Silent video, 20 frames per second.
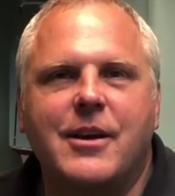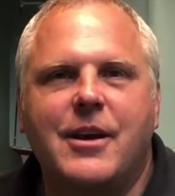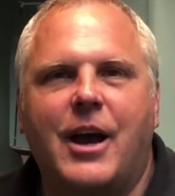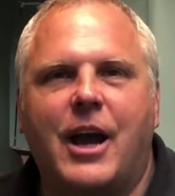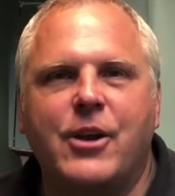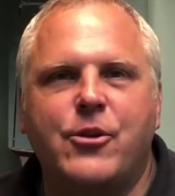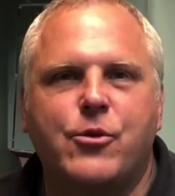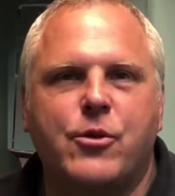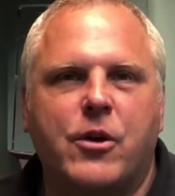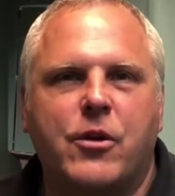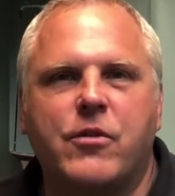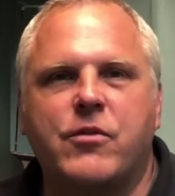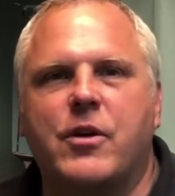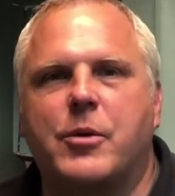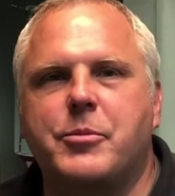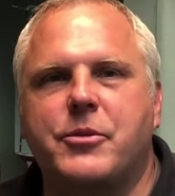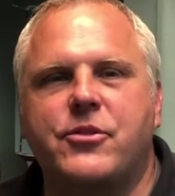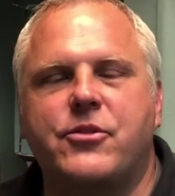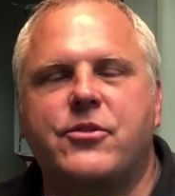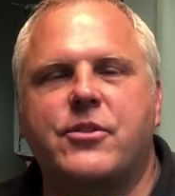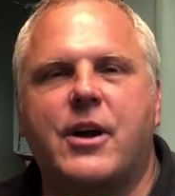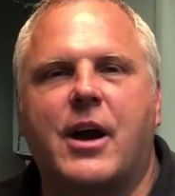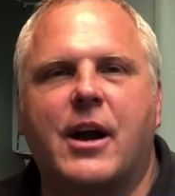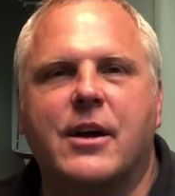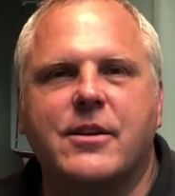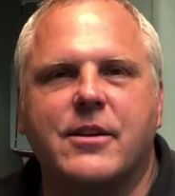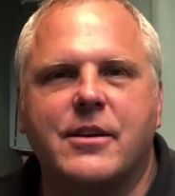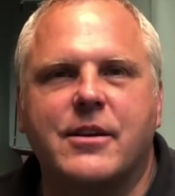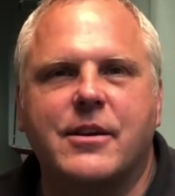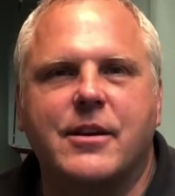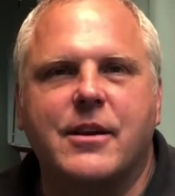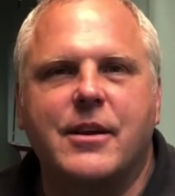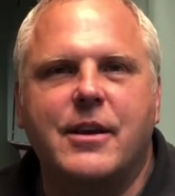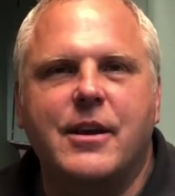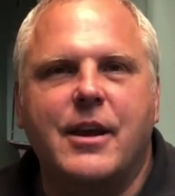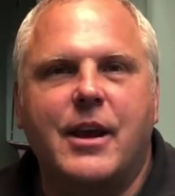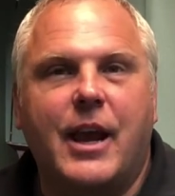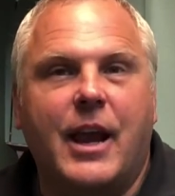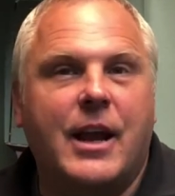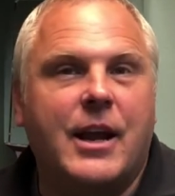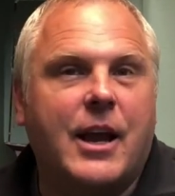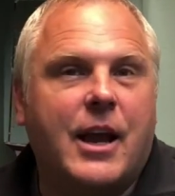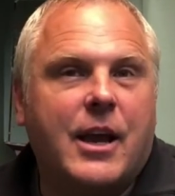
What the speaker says: I drove up to Stockton, and